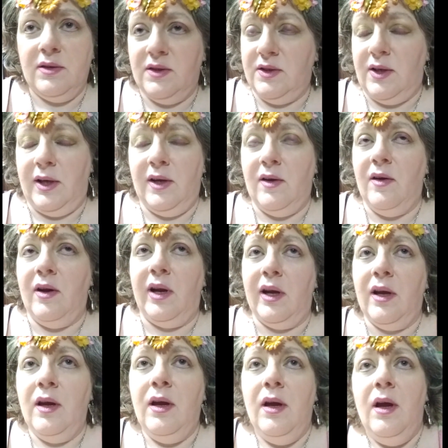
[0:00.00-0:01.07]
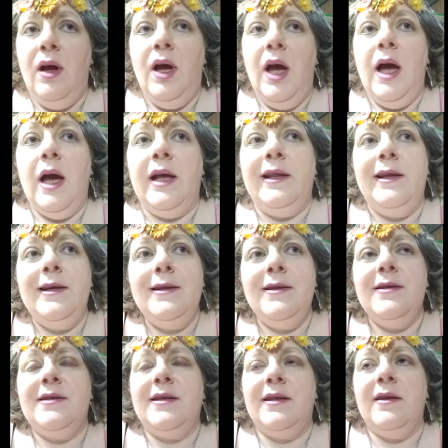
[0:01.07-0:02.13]
psychotic." And then
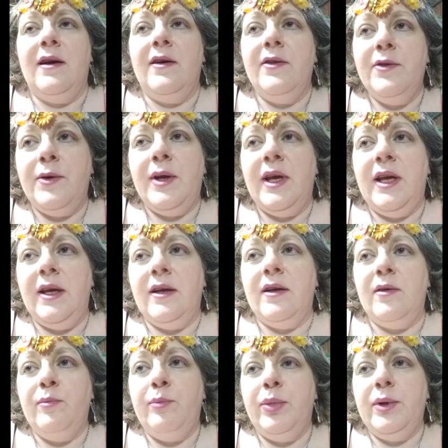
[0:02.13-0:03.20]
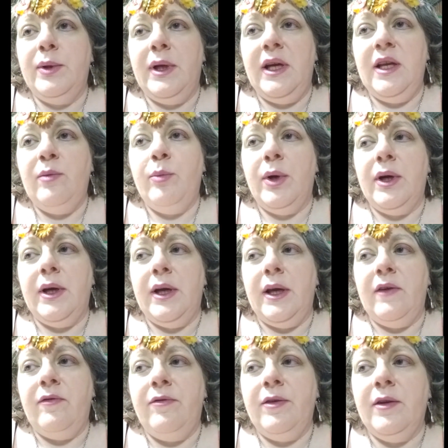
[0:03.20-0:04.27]
this other kid, played by
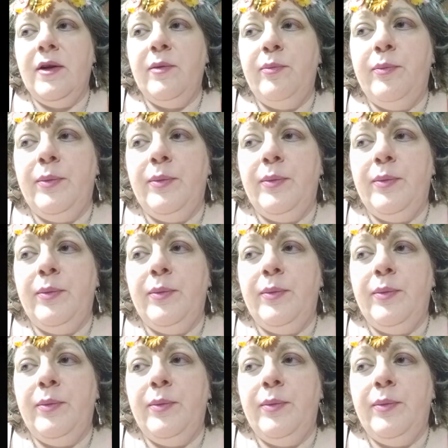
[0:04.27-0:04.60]
Philip